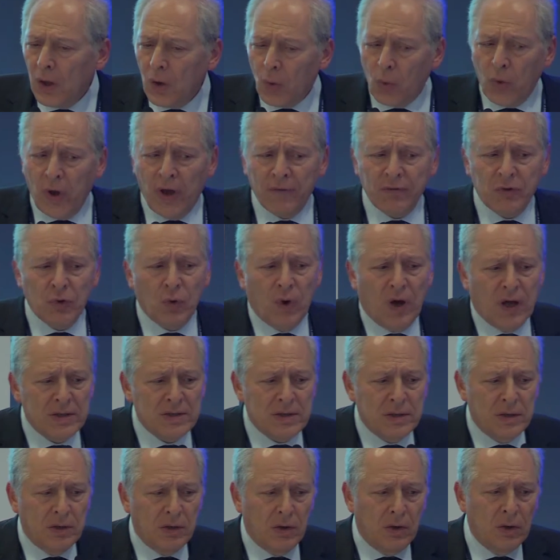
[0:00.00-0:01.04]
We have to
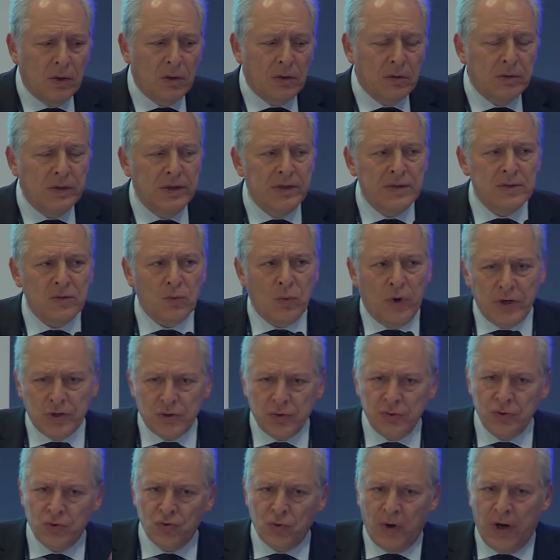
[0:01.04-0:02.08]
answer all these
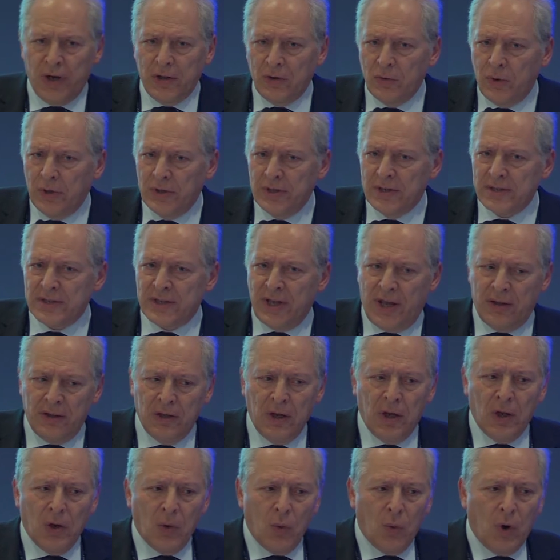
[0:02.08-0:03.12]
questions, try to understand
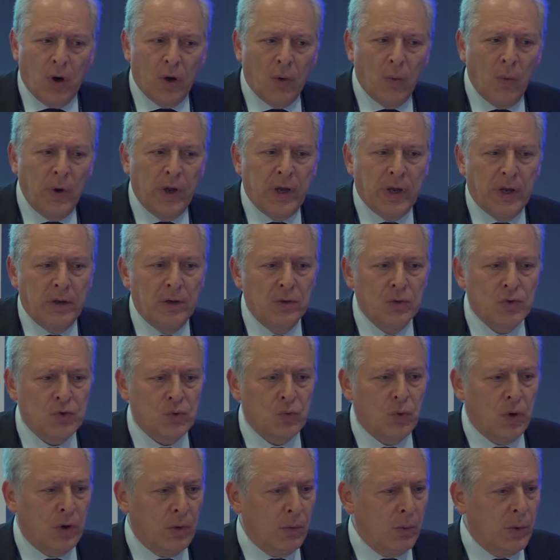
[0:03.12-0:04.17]
what we can use,
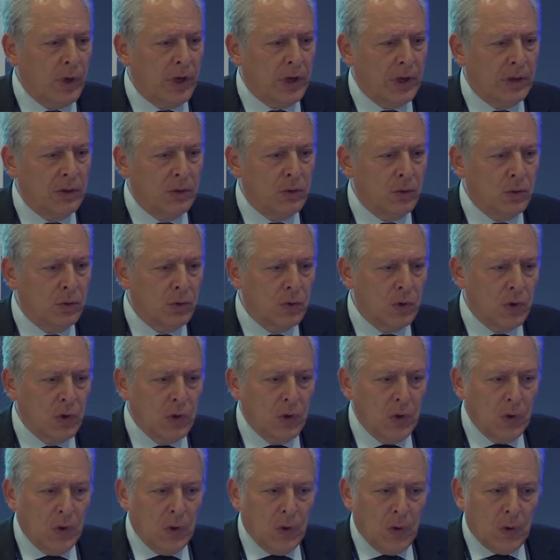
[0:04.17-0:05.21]
what we can do.
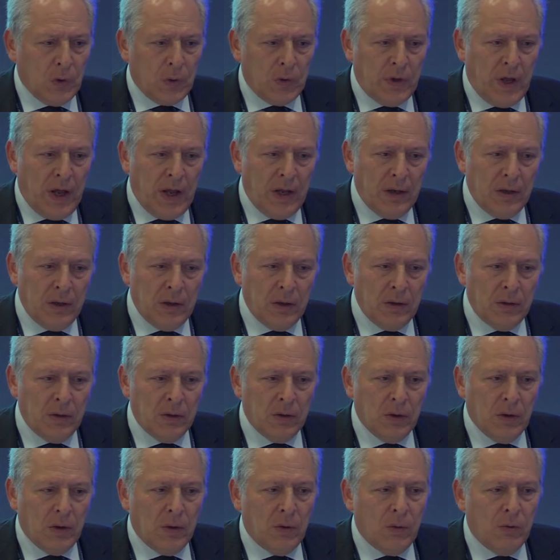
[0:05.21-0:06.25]
Then
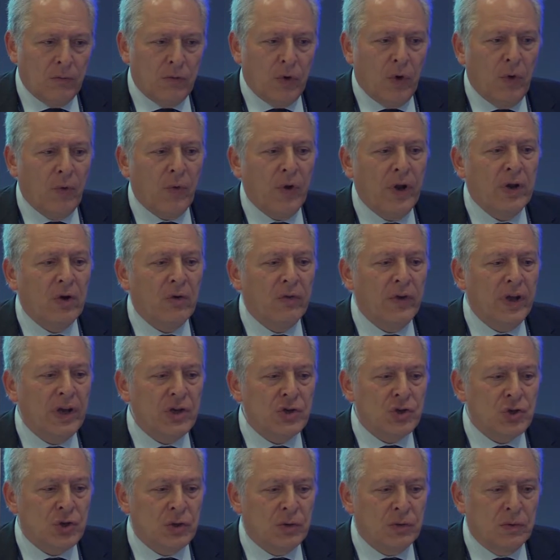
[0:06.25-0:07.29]
for
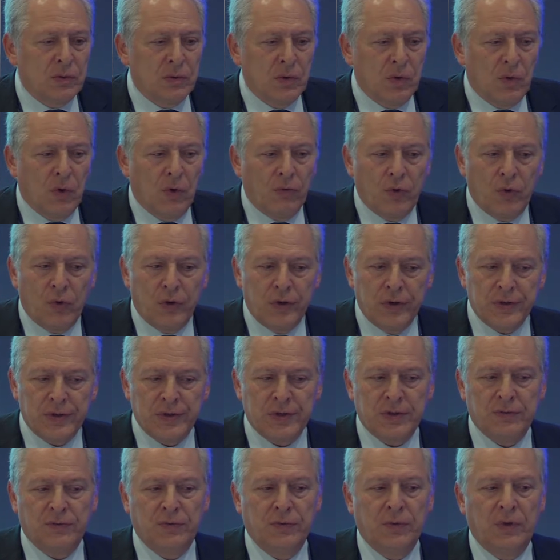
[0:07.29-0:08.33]
renovation, of
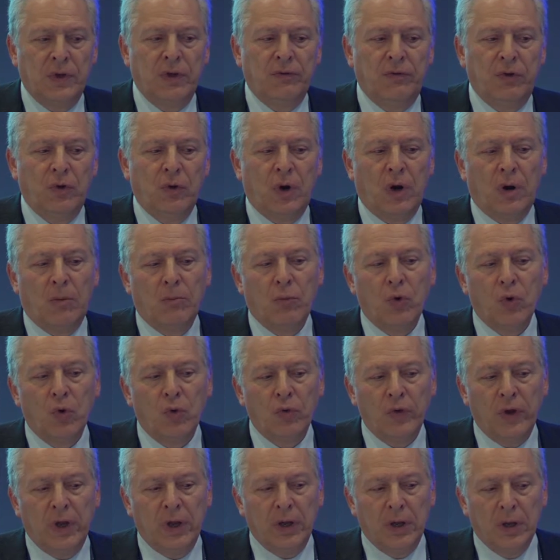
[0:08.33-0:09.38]
course, if you are
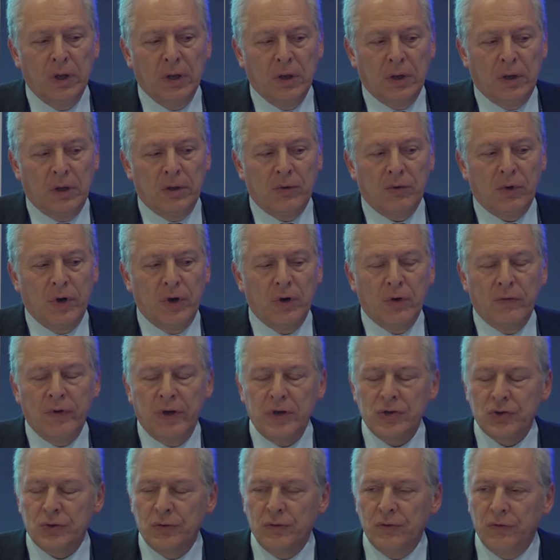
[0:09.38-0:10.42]
moving at the
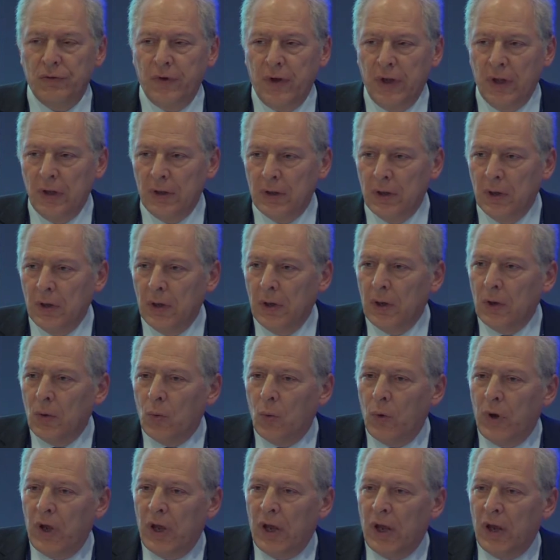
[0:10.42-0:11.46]
renovation field,
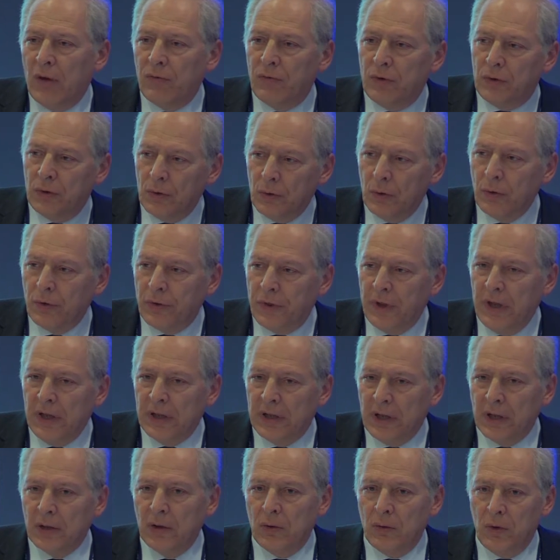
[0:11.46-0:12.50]
we have to think
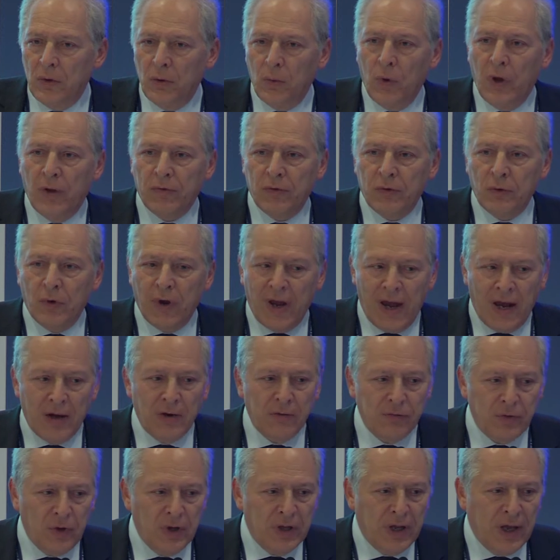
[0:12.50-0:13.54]
that we have to
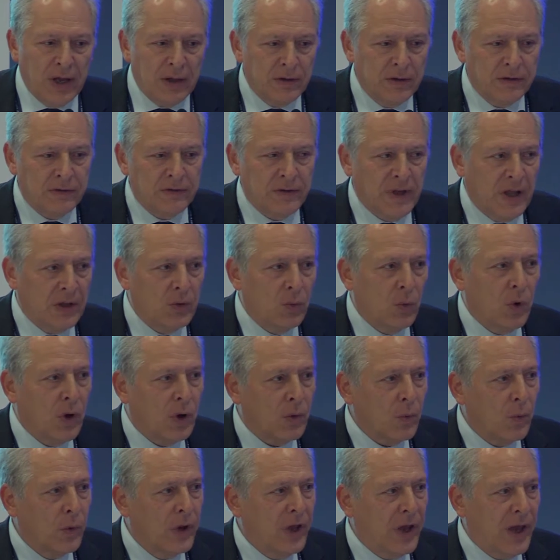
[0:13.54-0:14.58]
carefully understand
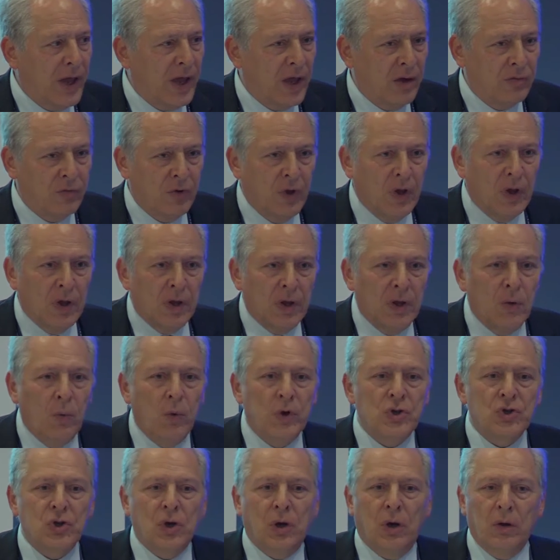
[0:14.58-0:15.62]
what we have, in
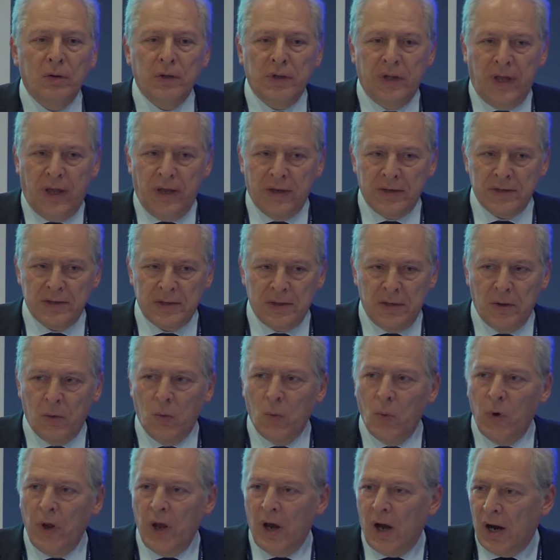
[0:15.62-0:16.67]
which context
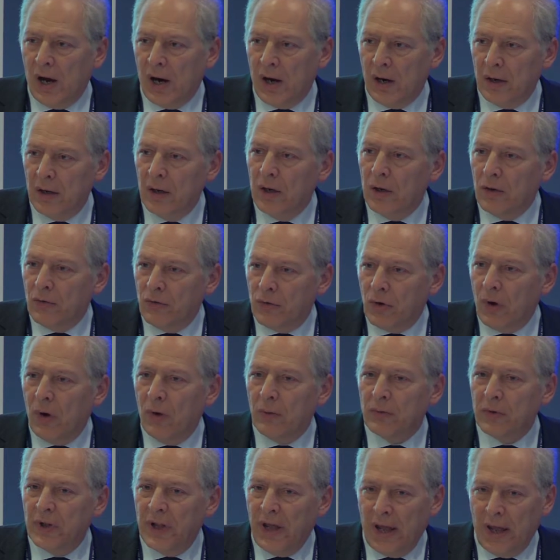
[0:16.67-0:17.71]
we are,
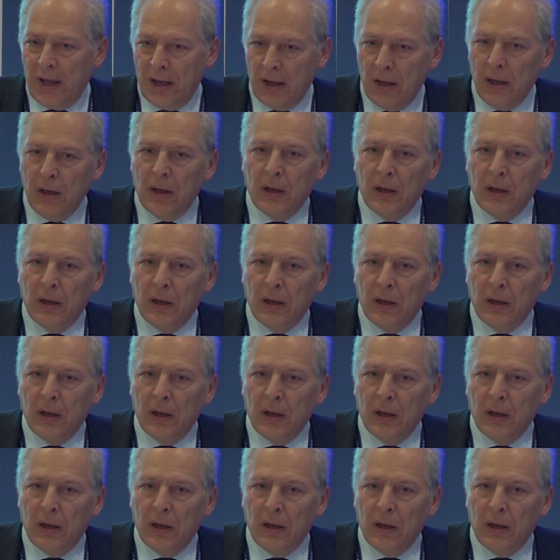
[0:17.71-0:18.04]
from the